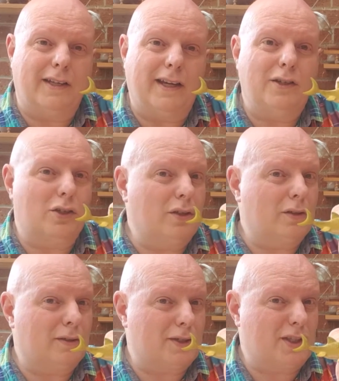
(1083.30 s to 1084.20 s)
into
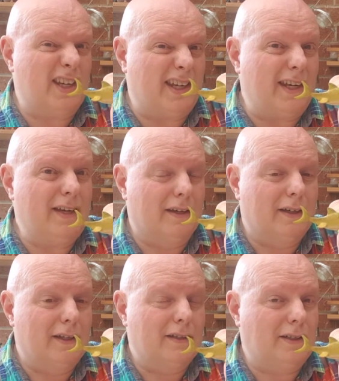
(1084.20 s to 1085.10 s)
the sea
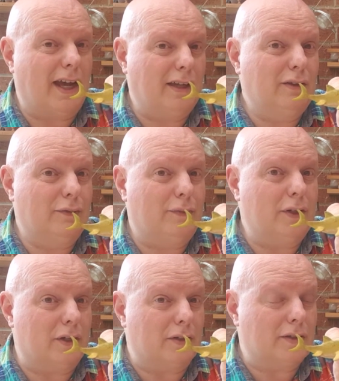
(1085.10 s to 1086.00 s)
tail
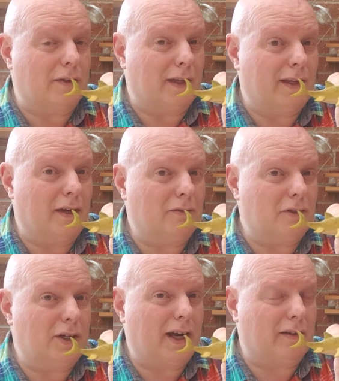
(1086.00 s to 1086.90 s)
first so they don't
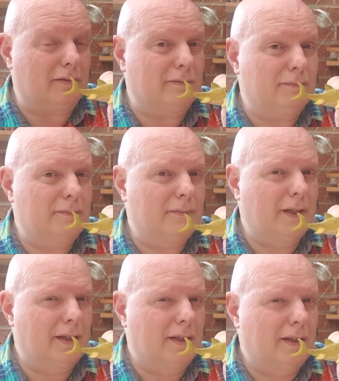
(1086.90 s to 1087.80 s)
drown.
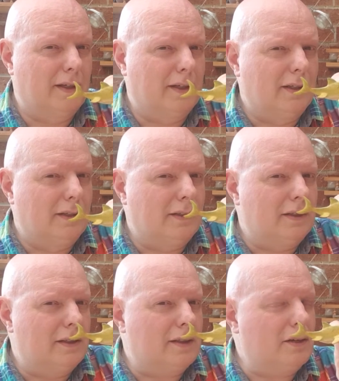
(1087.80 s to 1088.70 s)

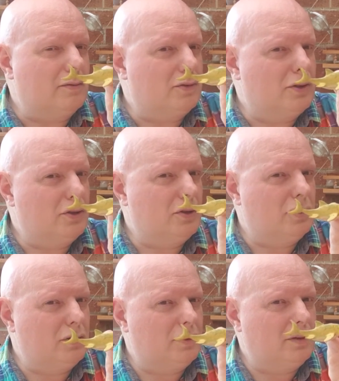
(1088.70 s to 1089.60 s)
So
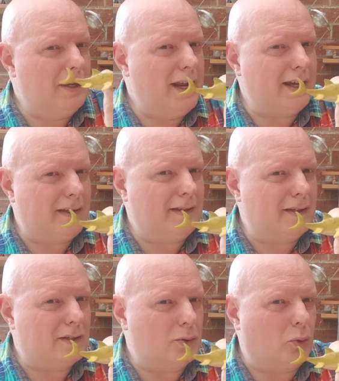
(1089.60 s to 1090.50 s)

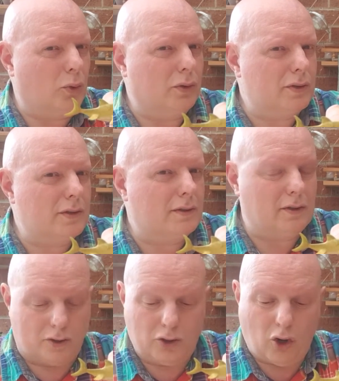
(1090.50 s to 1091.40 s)
ichthyosaurs
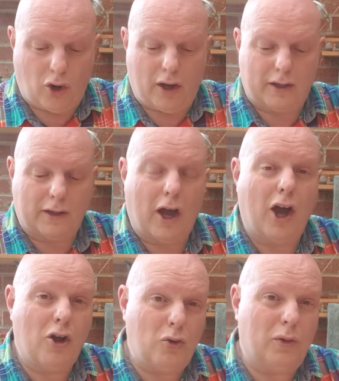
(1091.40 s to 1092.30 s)
not
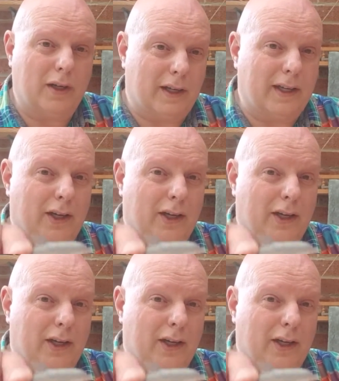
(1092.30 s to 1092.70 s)
only